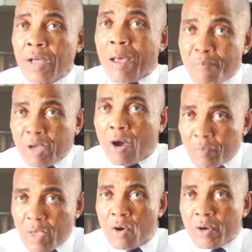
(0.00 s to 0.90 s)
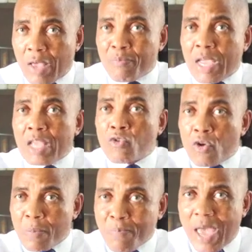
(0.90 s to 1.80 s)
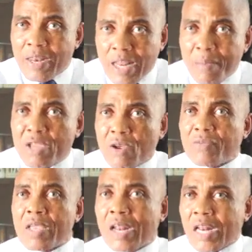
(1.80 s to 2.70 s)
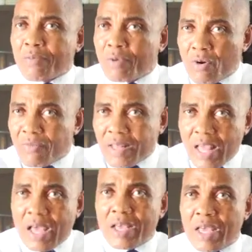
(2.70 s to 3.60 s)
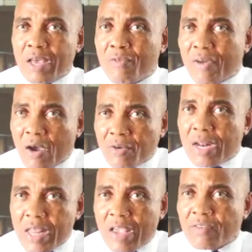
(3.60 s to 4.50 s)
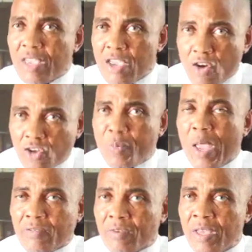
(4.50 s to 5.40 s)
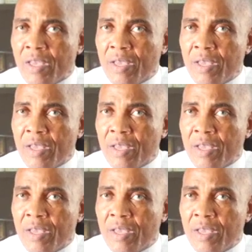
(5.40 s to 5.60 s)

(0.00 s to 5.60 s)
and become the owner, begin to repair the damage of Nigeria that's been over there over 100 years in your space.